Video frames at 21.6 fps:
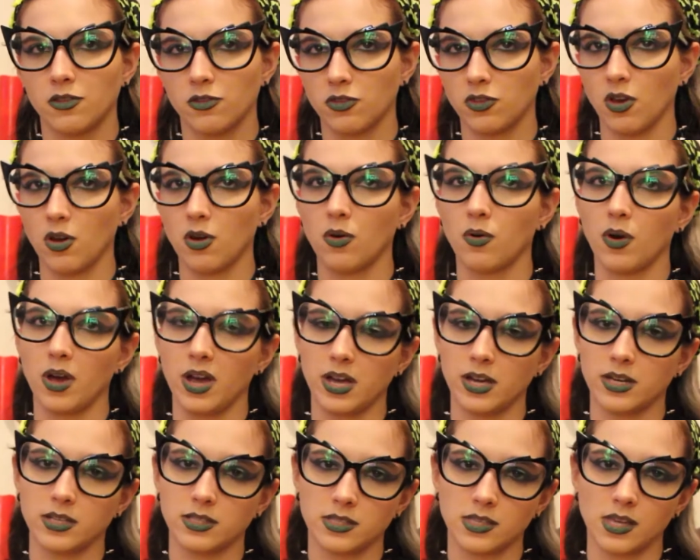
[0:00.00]
So
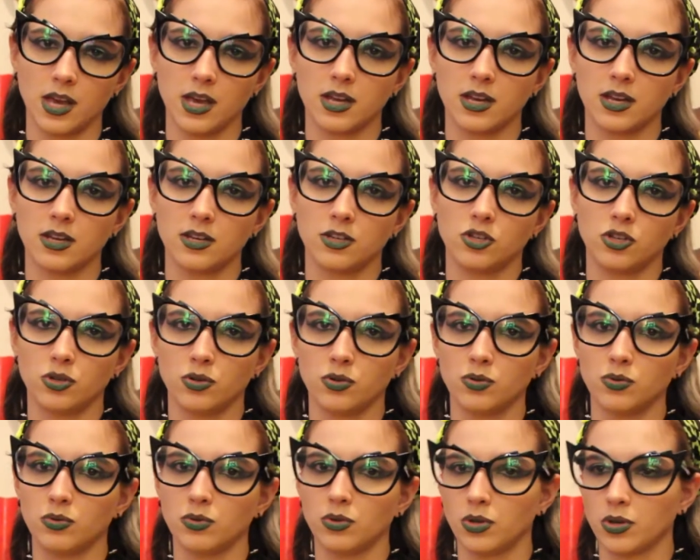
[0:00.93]
I decided
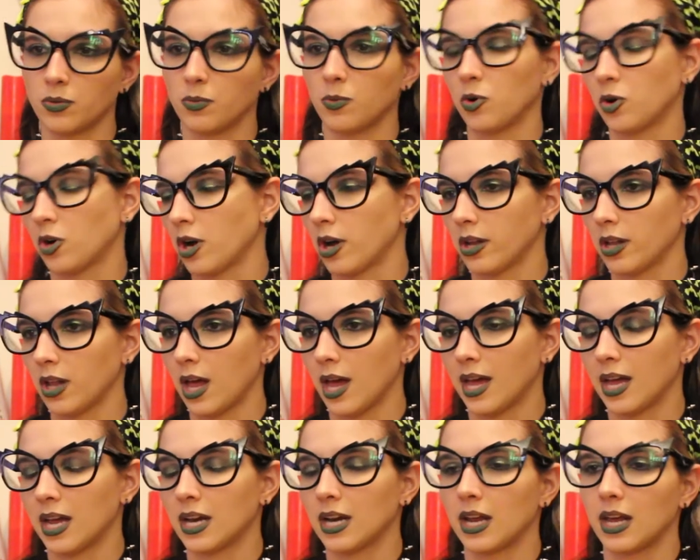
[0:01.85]
to look more
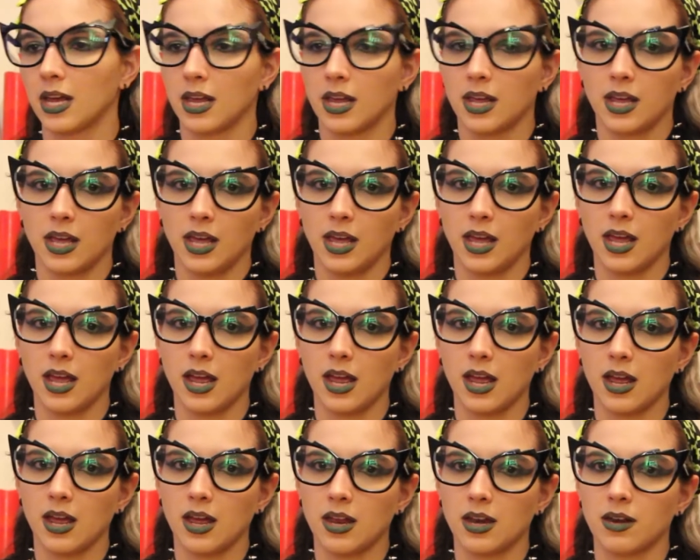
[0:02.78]
online,
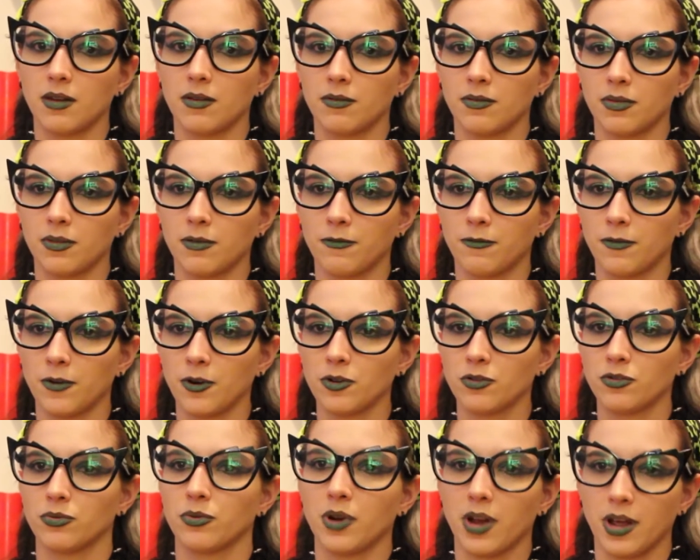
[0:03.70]
and the
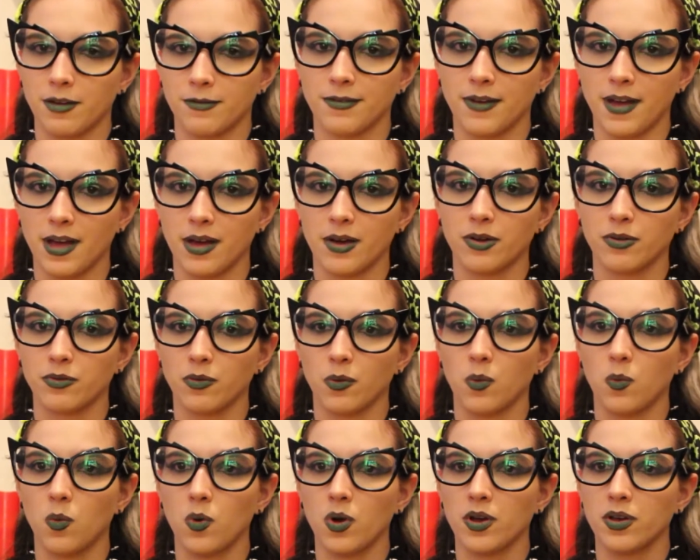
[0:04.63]
first one I found
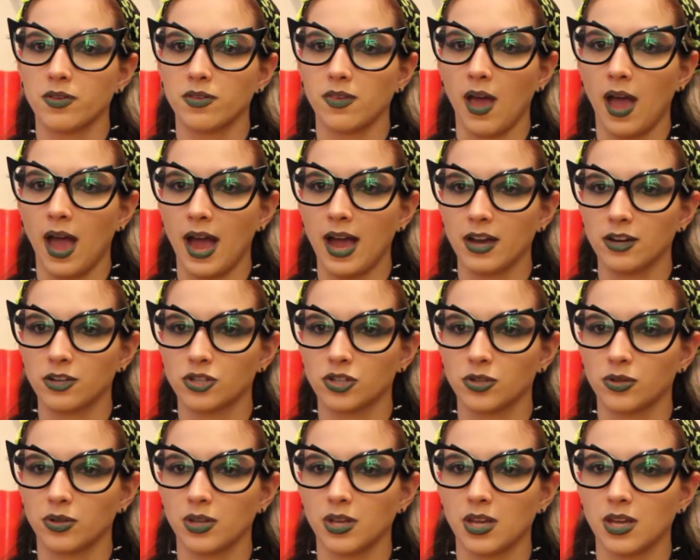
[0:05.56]
was
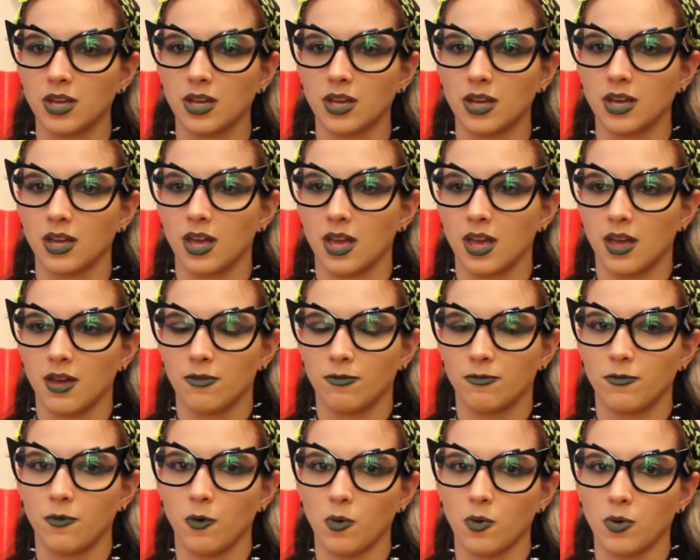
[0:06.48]
actually
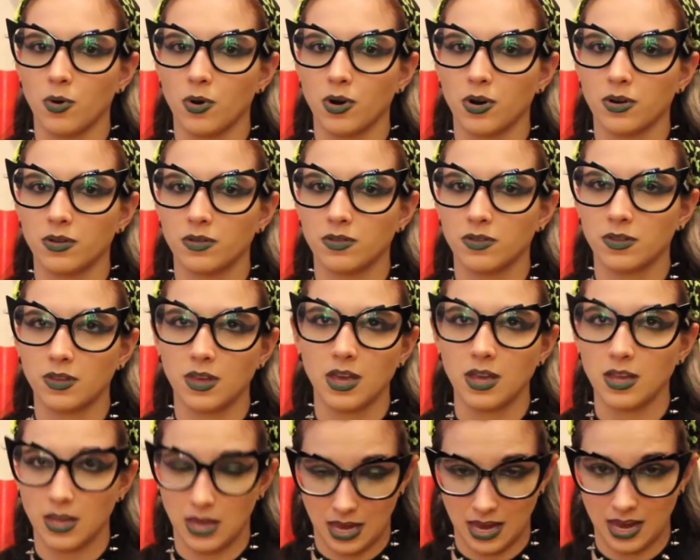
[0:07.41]
for
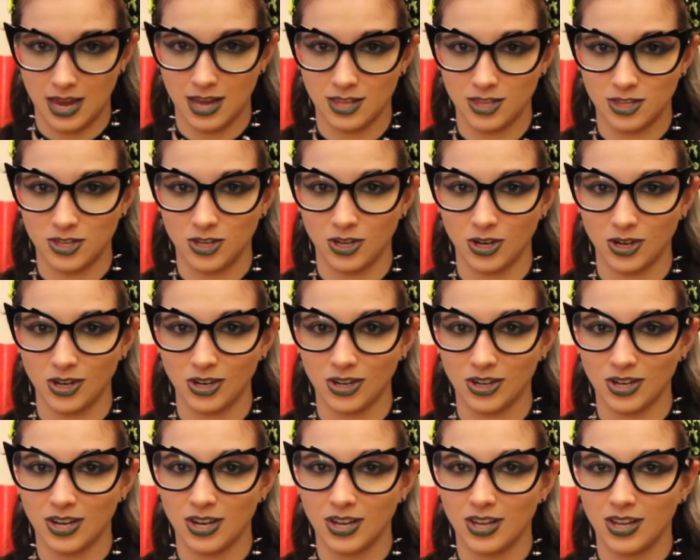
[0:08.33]
skin
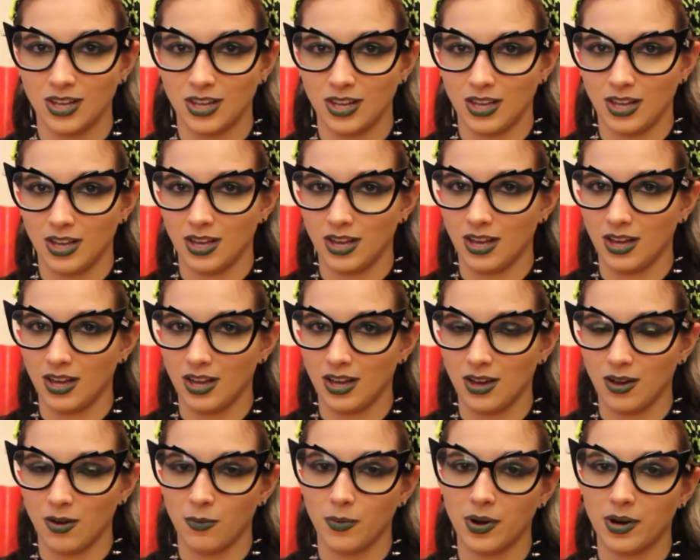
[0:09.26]
cancer
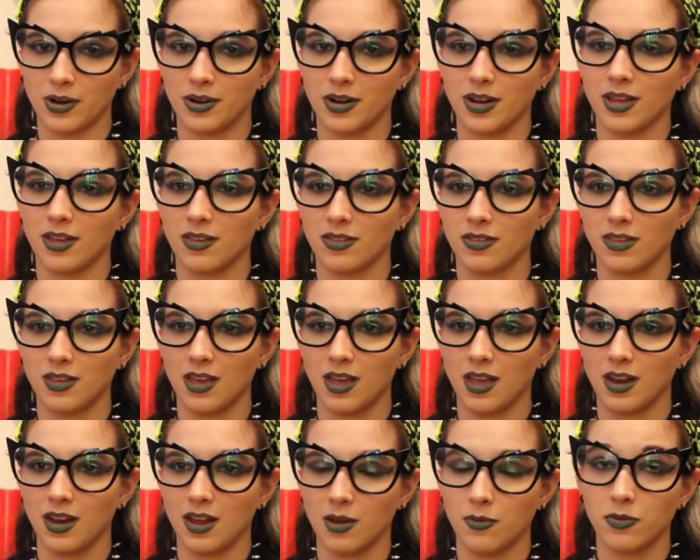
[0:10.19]
awareness,
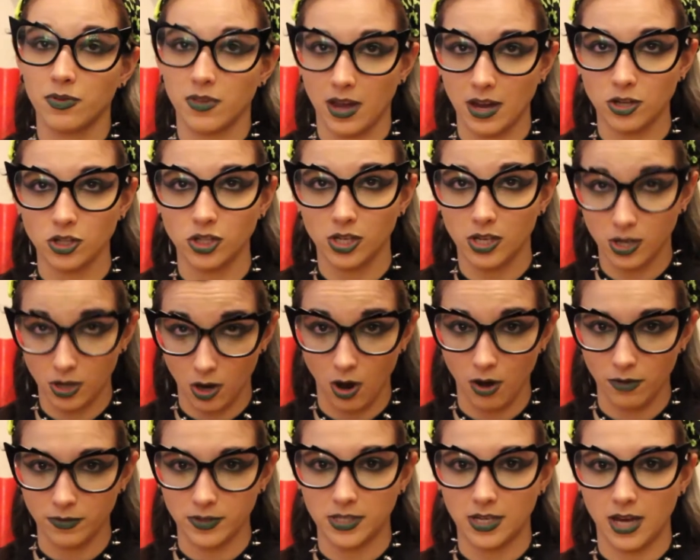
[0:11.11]
and it was actually a
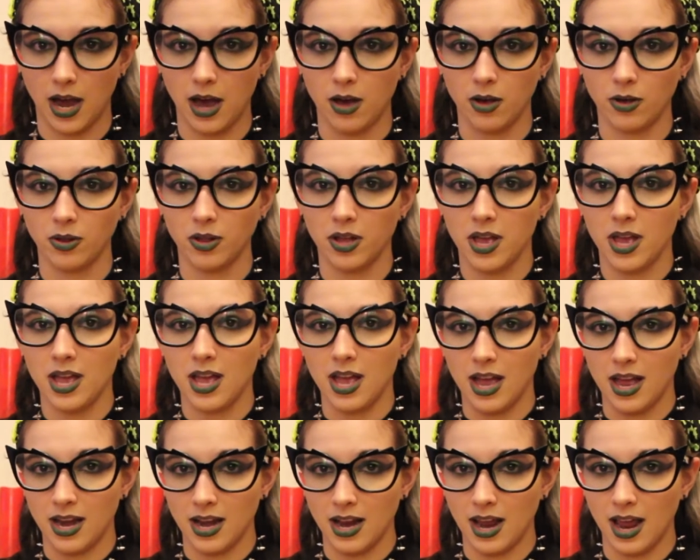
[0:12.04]
coffin towel,
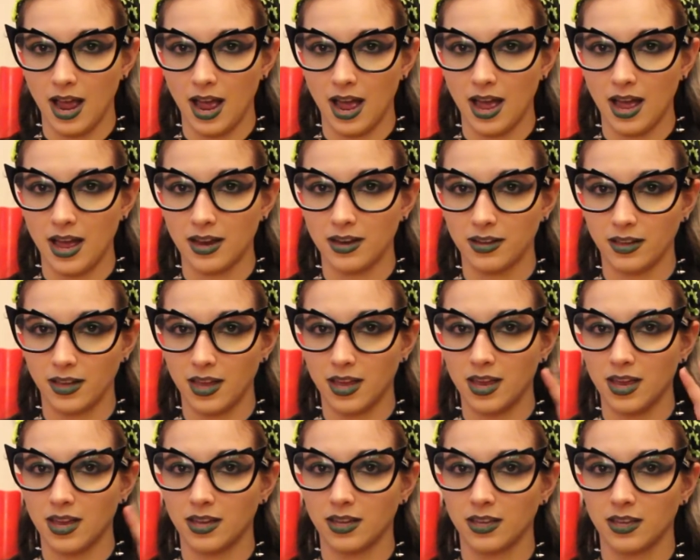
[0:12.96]
and it had
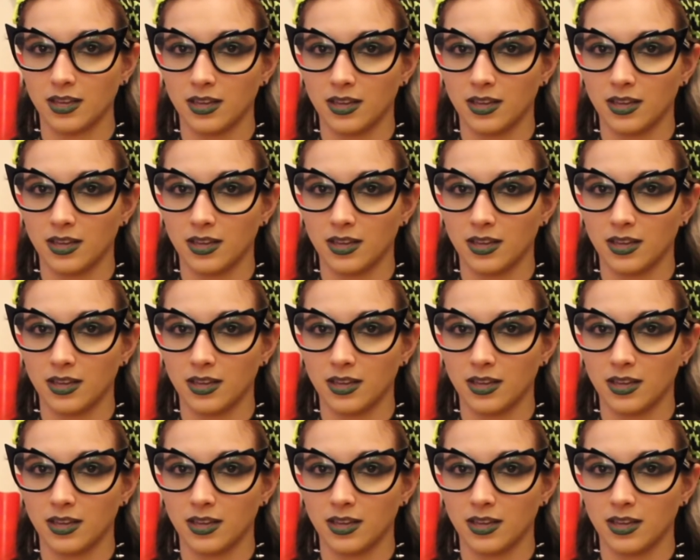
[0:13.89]
like